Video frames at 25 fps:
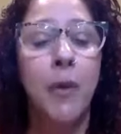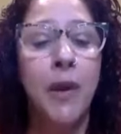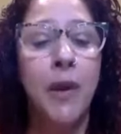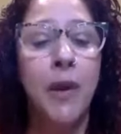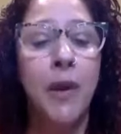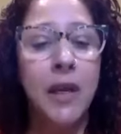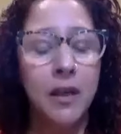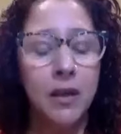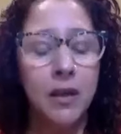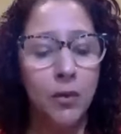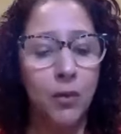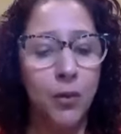and
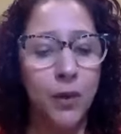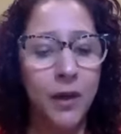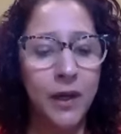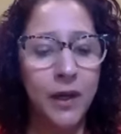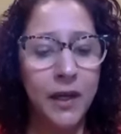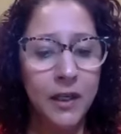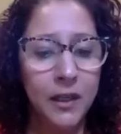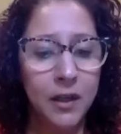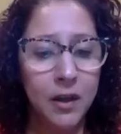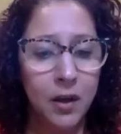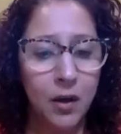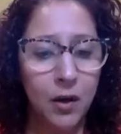we
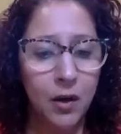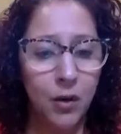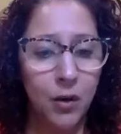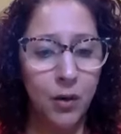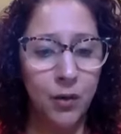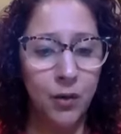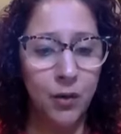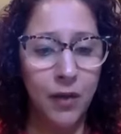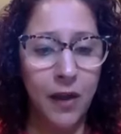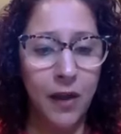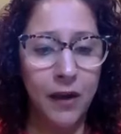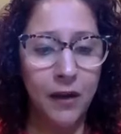we
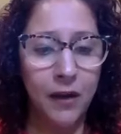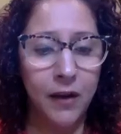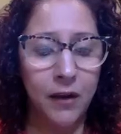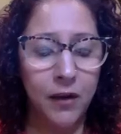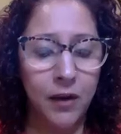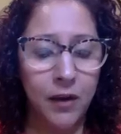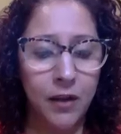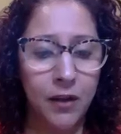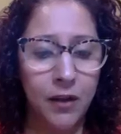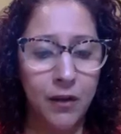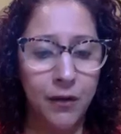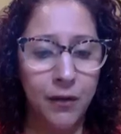know like
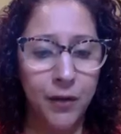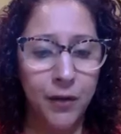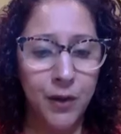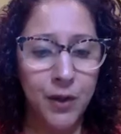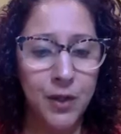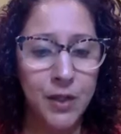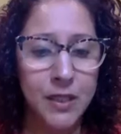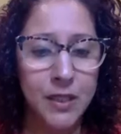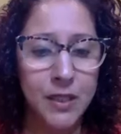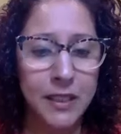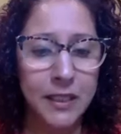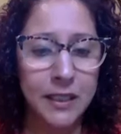in the
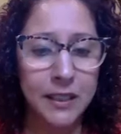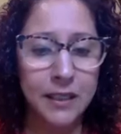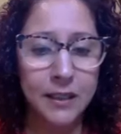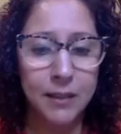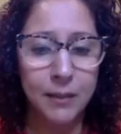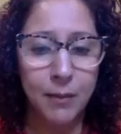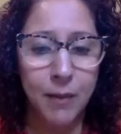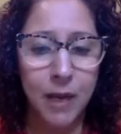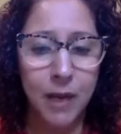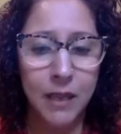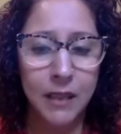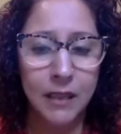first
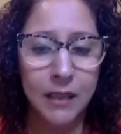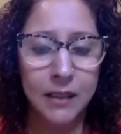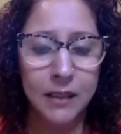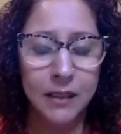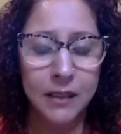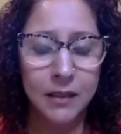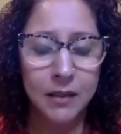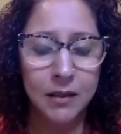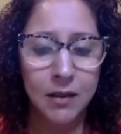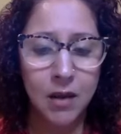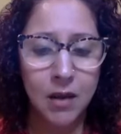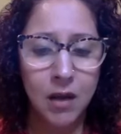six
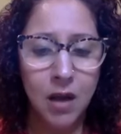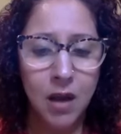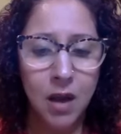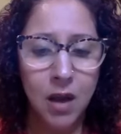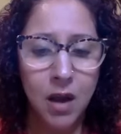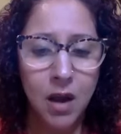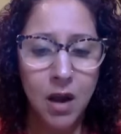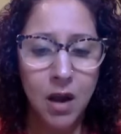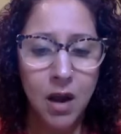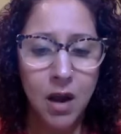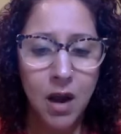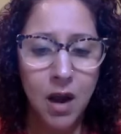months,
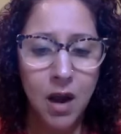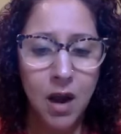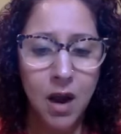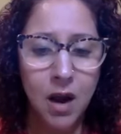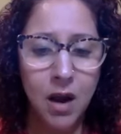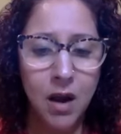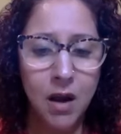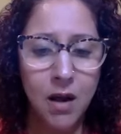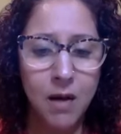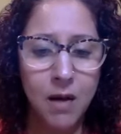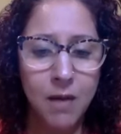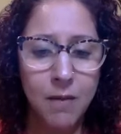
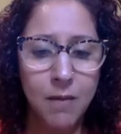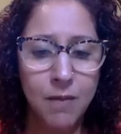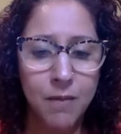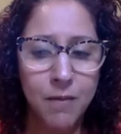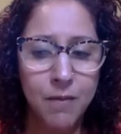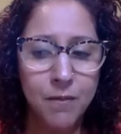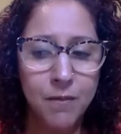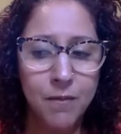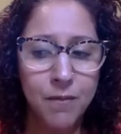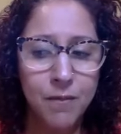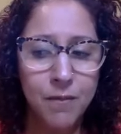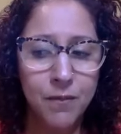um,
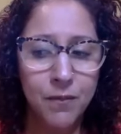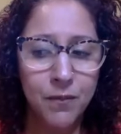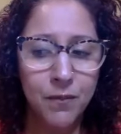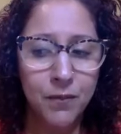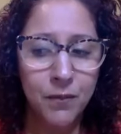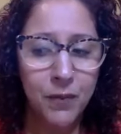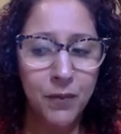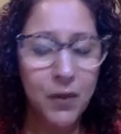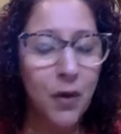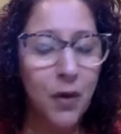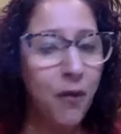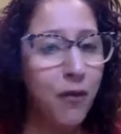
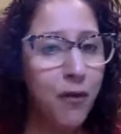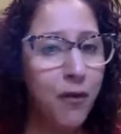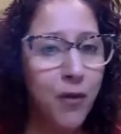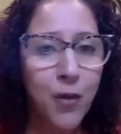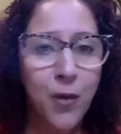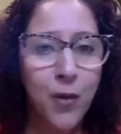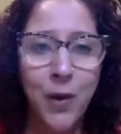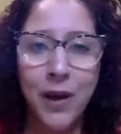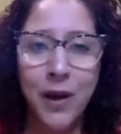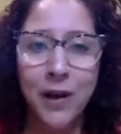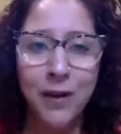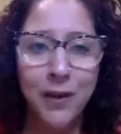the
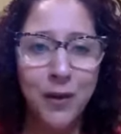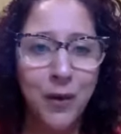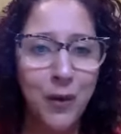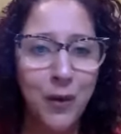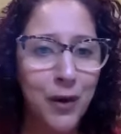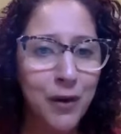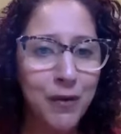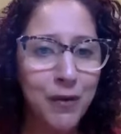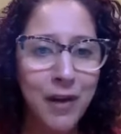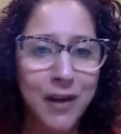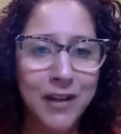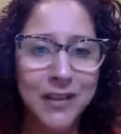full weight of the
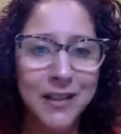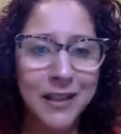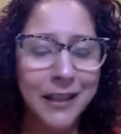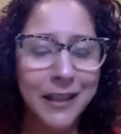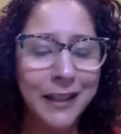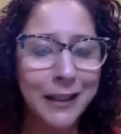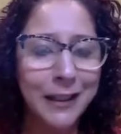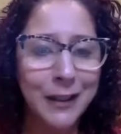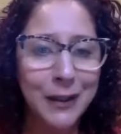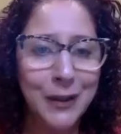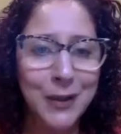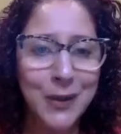grief hasn't
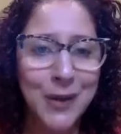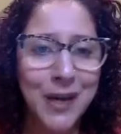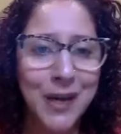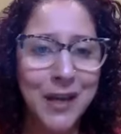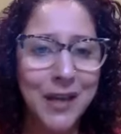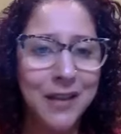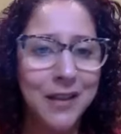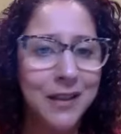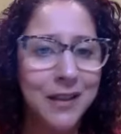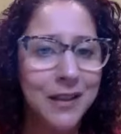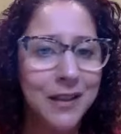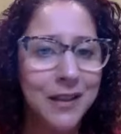hit you yet.
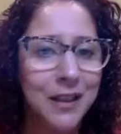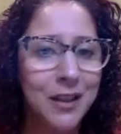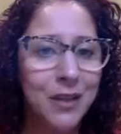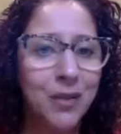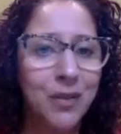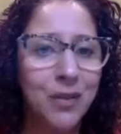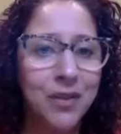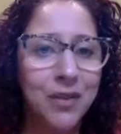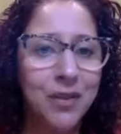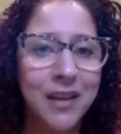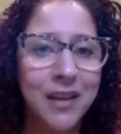You mm-hmm.